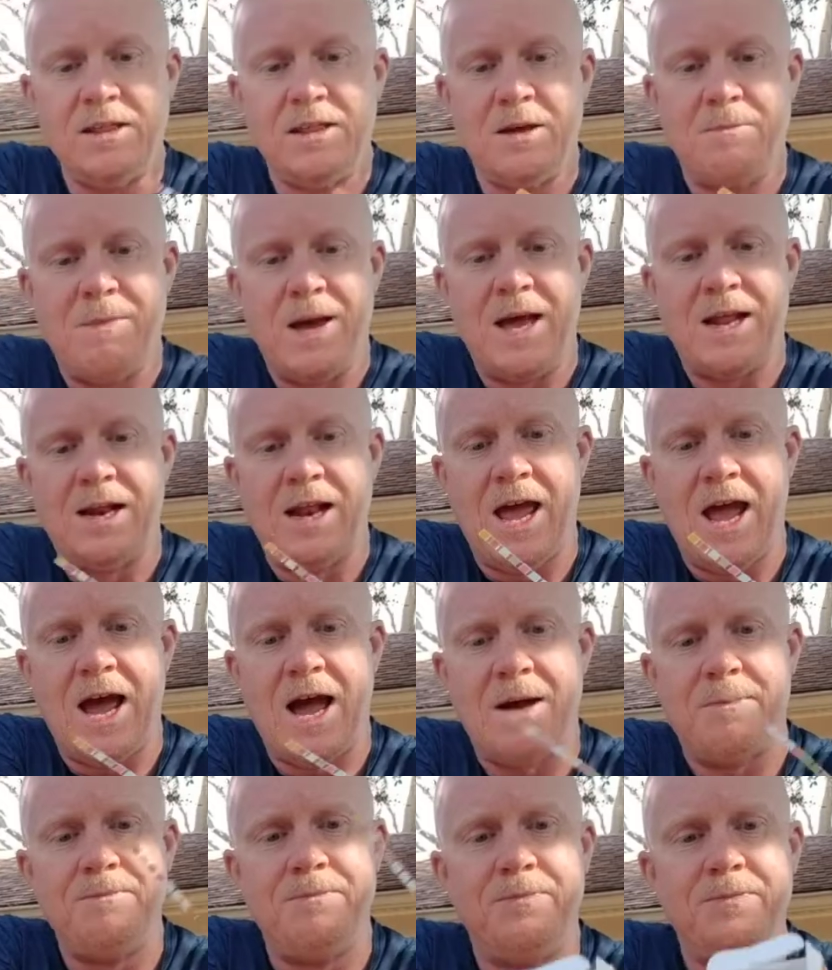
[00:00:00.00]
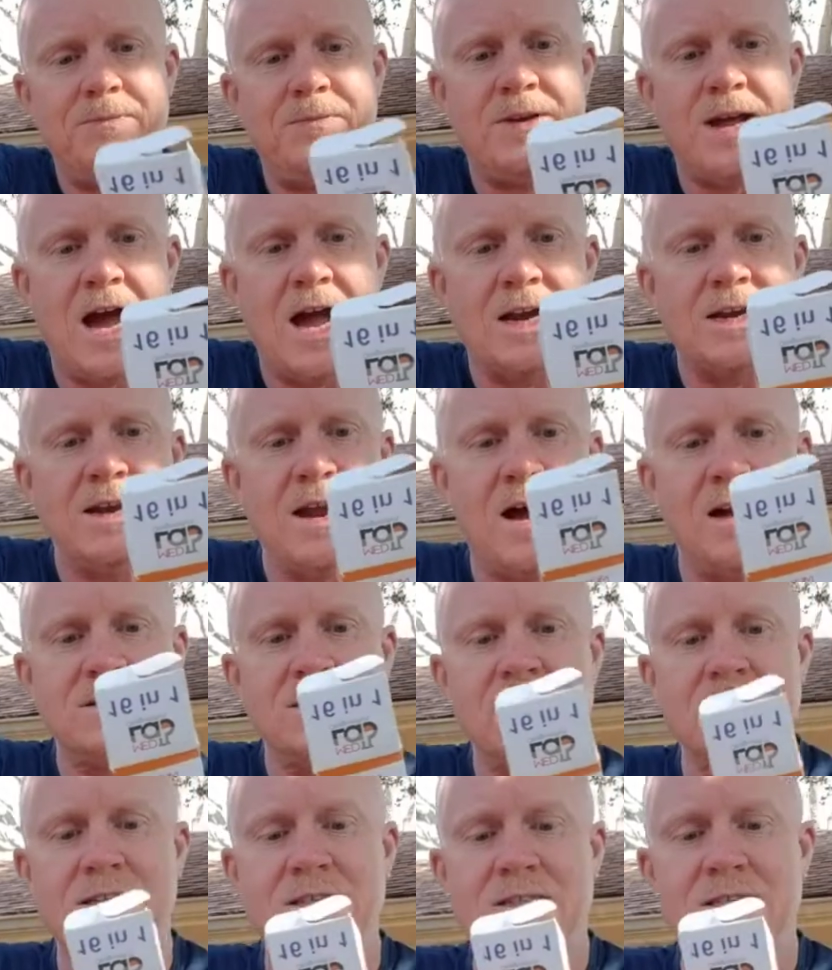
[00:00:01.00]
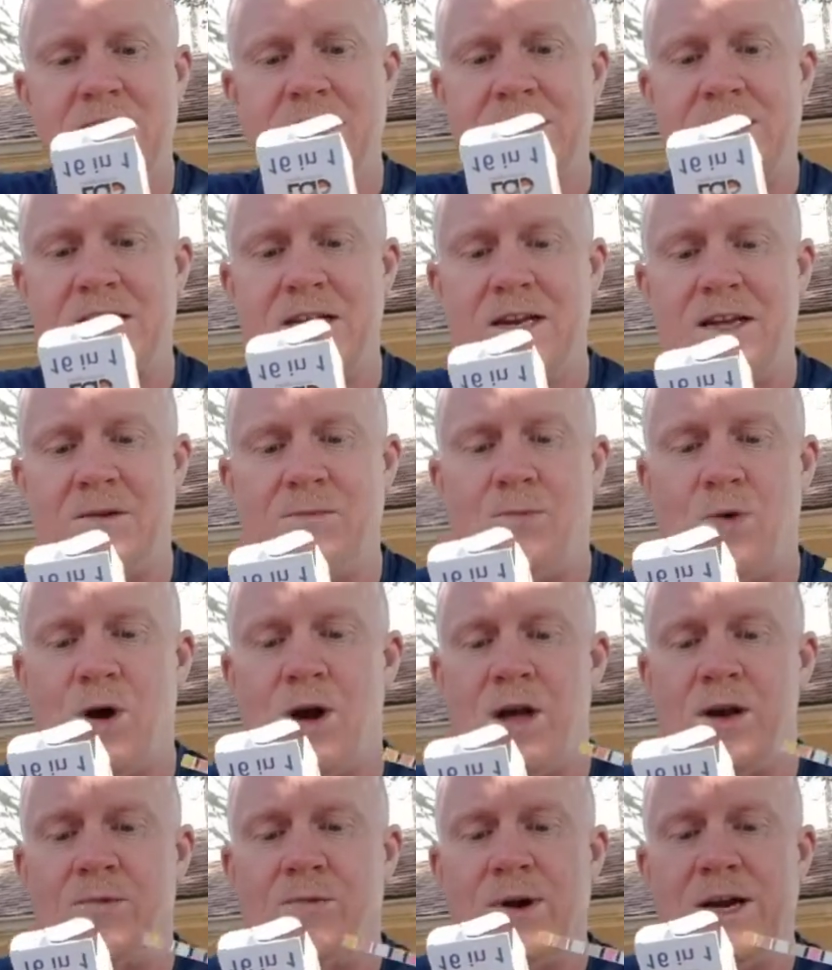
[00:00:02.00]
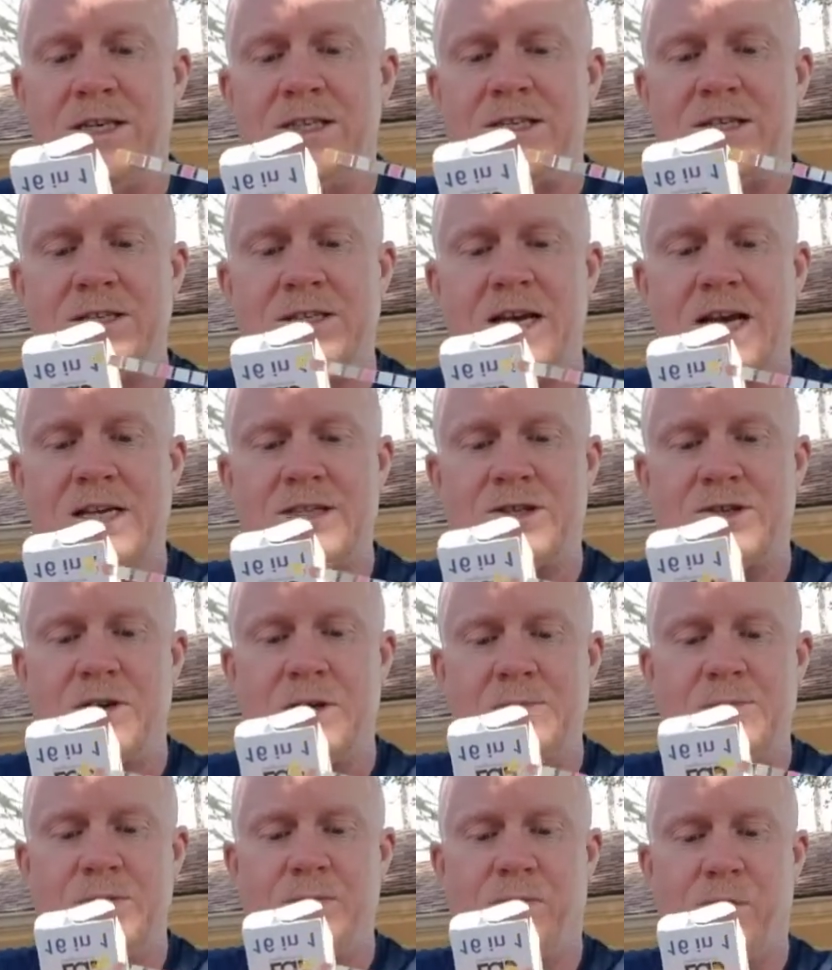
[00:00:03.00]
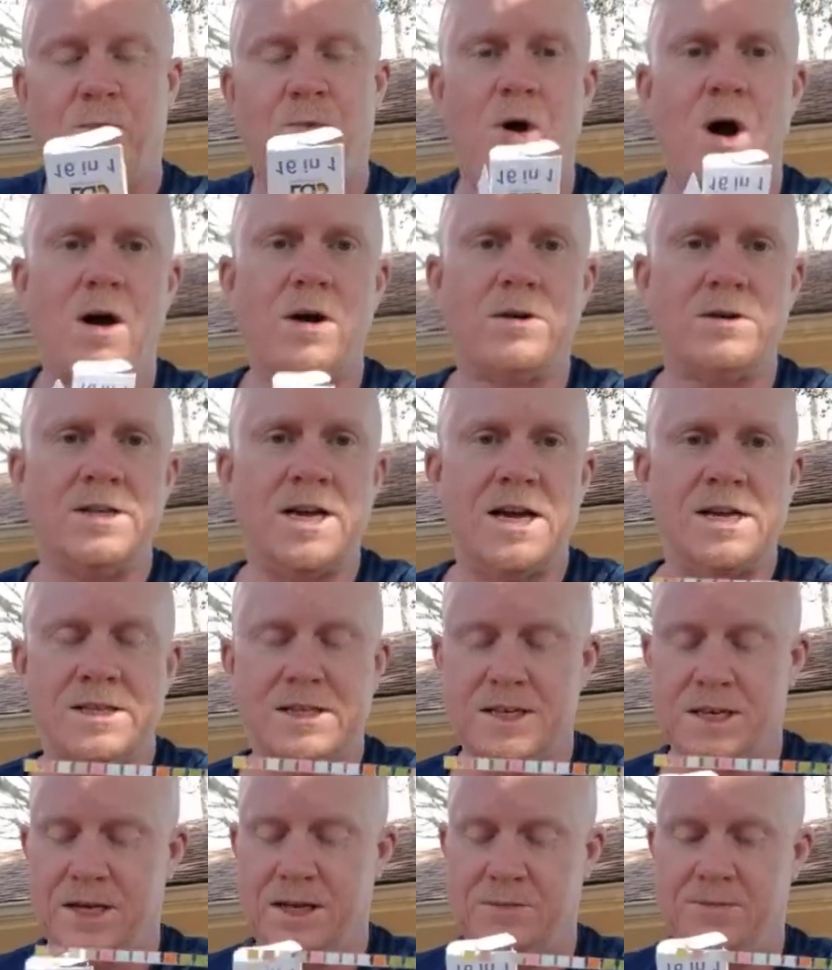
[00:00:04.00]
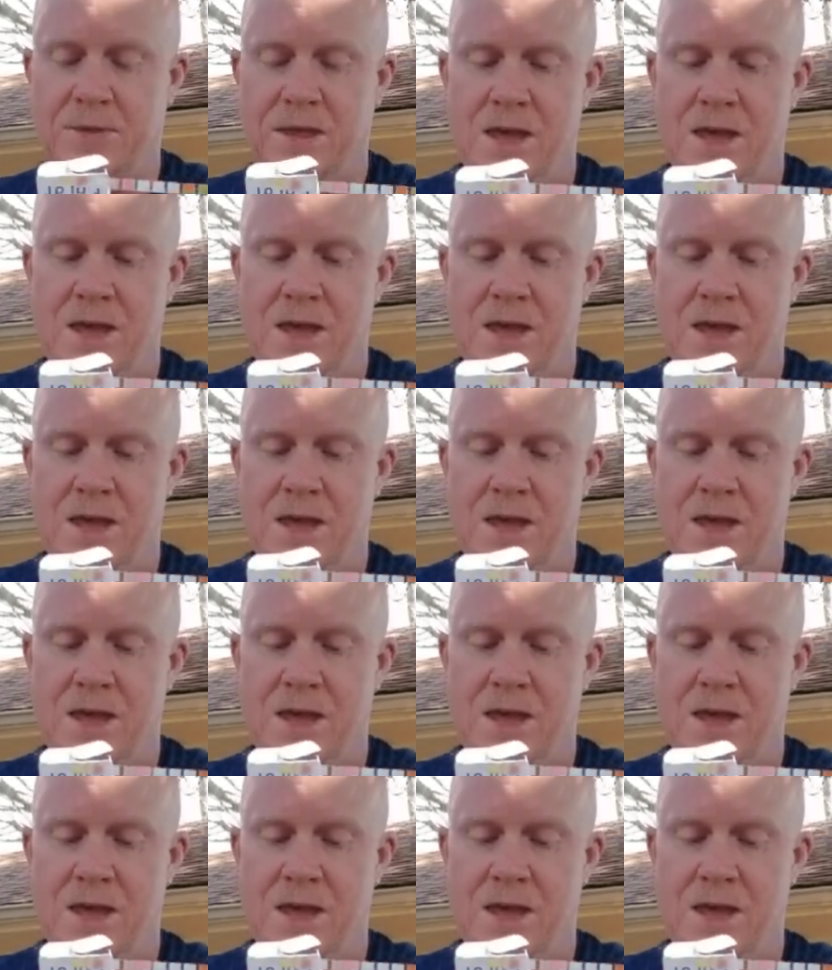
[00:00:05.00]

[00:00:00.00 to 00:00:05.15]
Lab Diagnostics 16 and 1 reagent test strips for water testing.